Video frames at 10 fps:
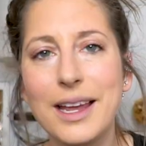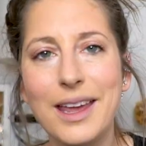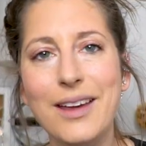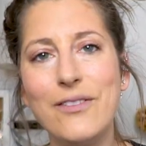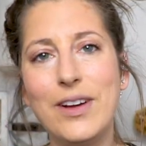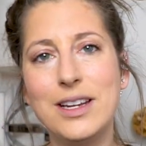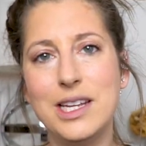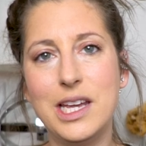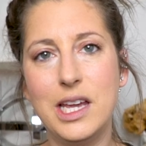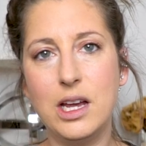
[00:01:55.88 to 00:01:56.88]
I can't find
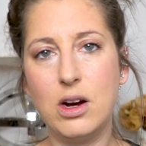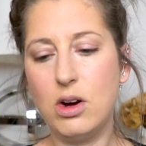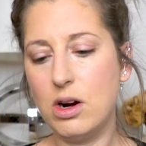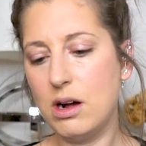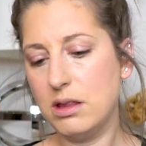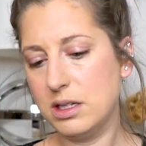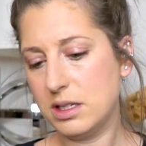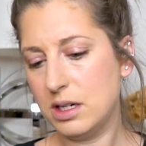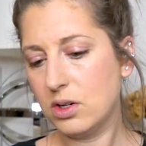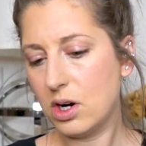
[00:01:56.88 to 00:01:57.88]
it here on
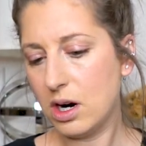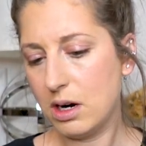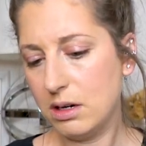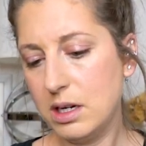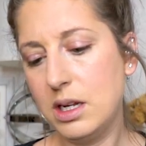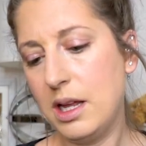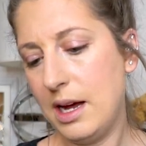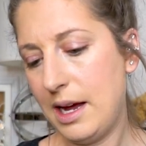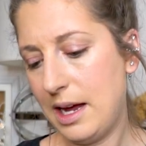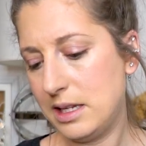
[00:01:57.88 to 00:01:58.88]
this little card
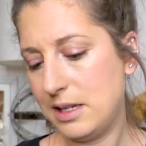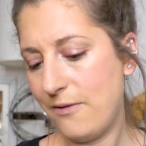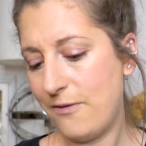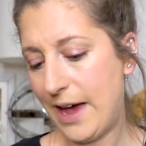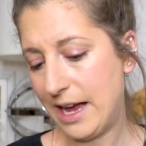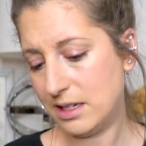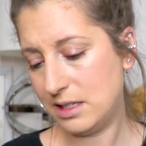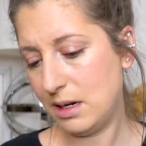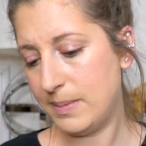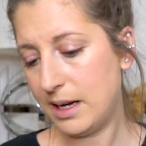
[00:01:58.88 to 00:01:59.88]
that has
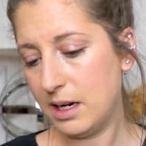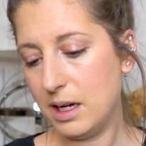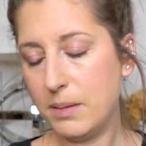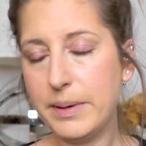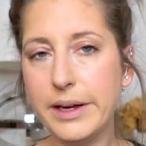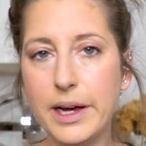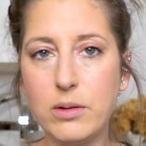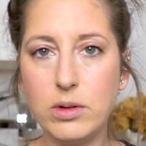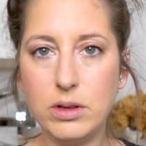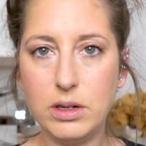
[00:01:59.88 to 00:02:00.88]
facts about it, but I
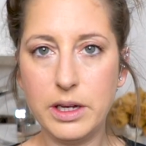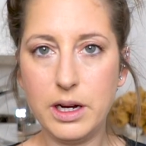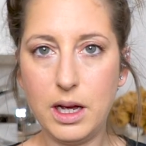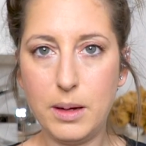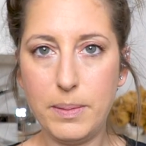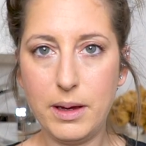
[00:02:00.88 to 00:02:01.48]
will look it up